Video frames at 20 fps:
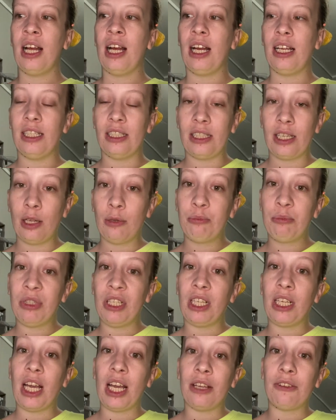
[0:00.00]
ended up
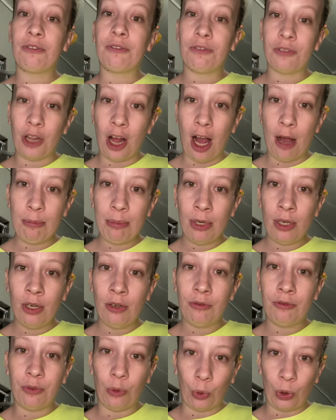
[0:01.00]
being a flop
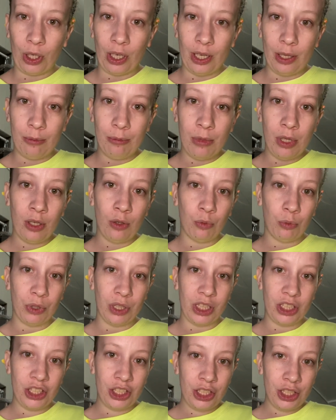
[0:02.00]
for him,
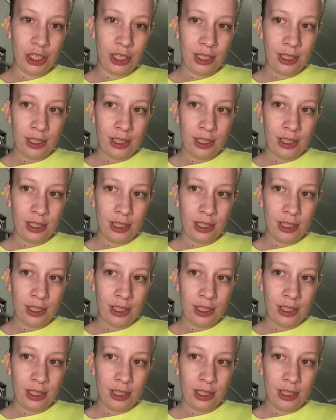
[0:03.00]
which